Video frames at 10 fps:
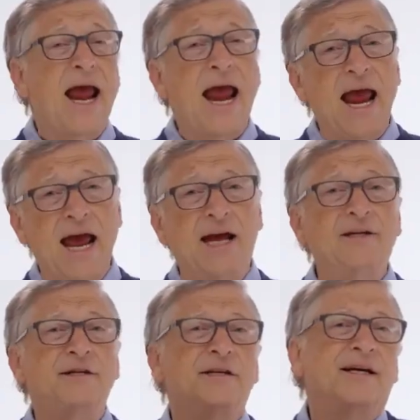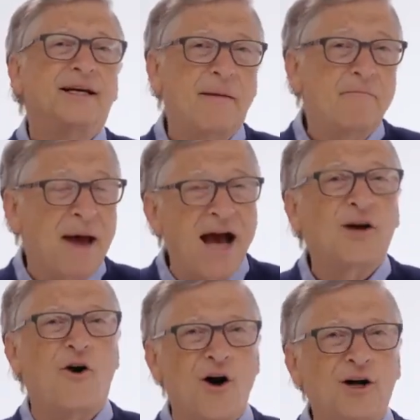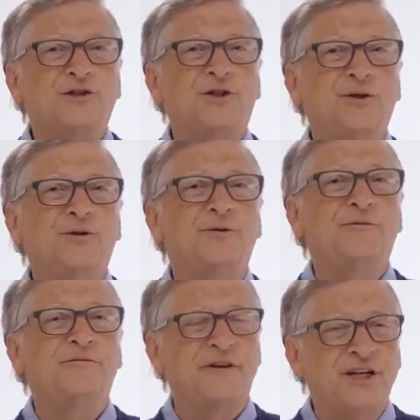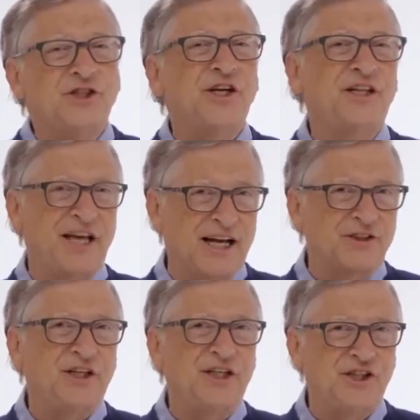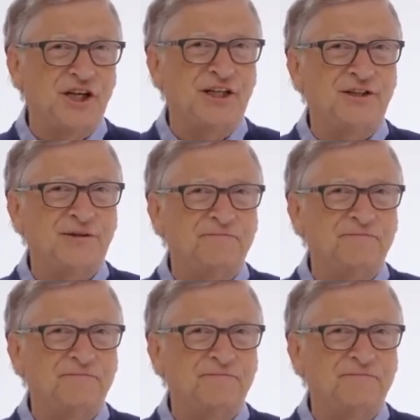and get back on to finishing the SDGs.